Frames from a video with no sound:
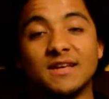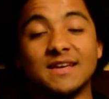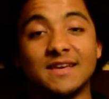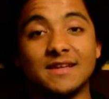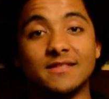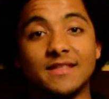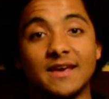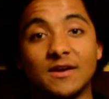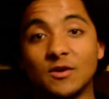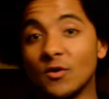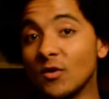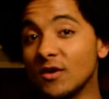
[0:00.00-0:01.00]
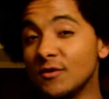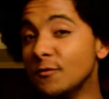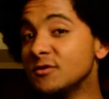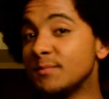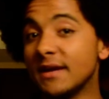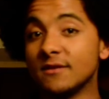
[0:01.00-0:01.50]
again, they incur
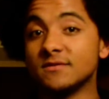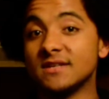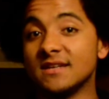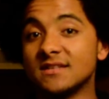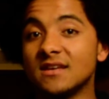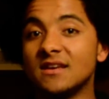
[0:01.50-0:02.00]
huge penalties,